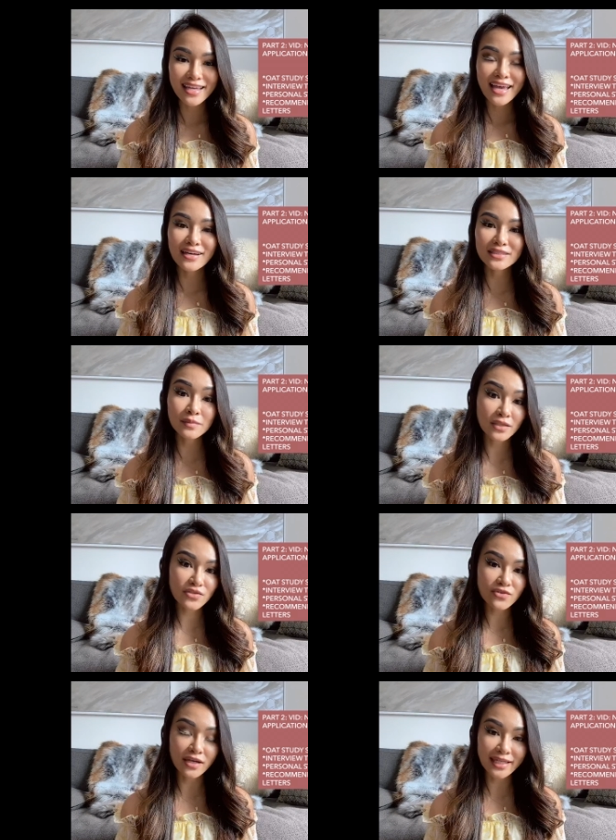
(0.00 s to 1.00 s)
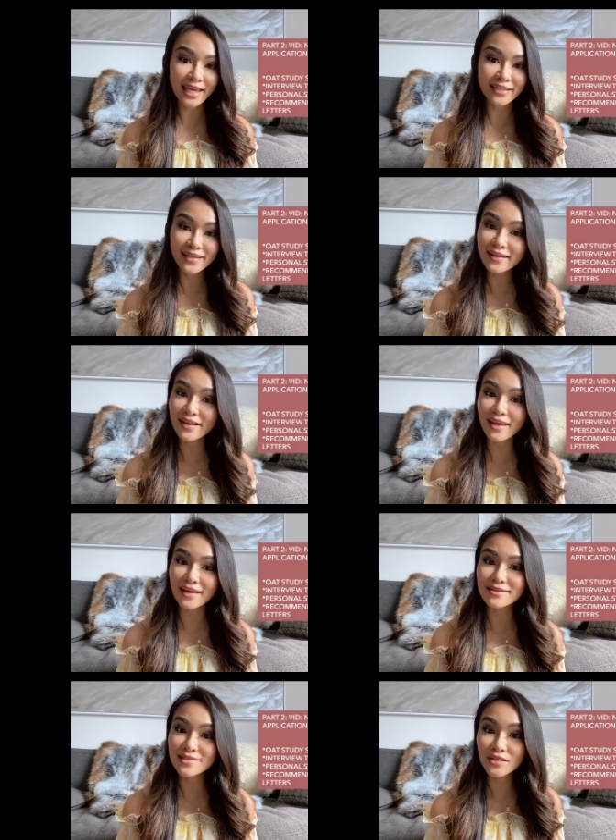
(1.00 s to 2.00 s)
how to be a strong candidate,
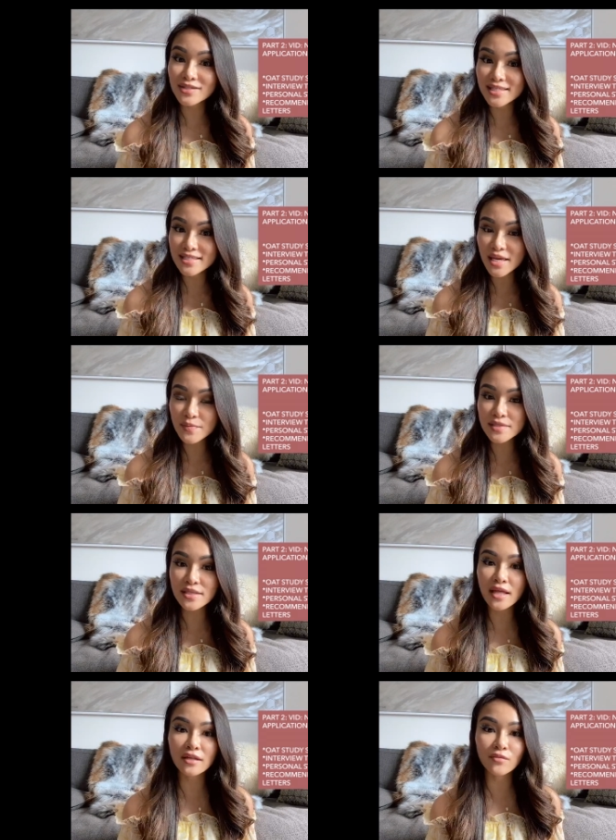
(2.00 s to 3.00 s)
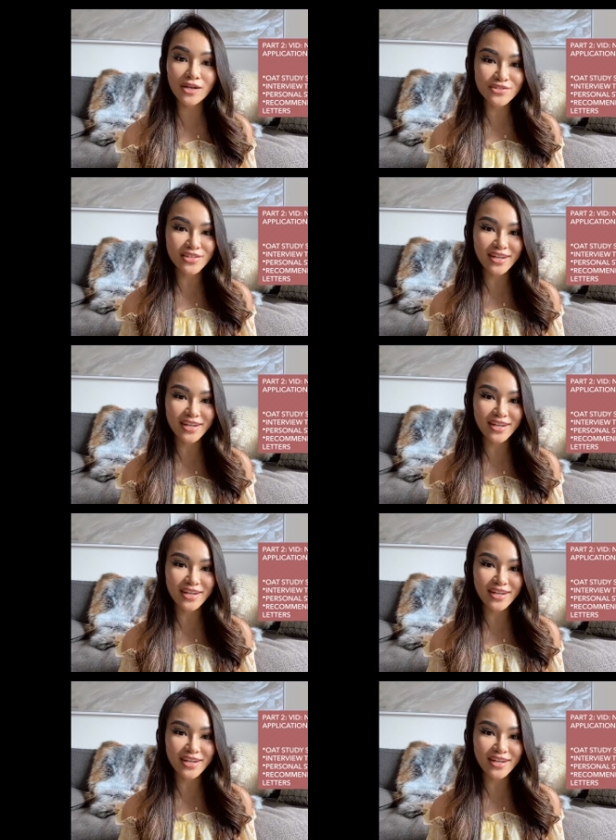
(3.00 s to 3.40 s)
and secrets and tips, then watch the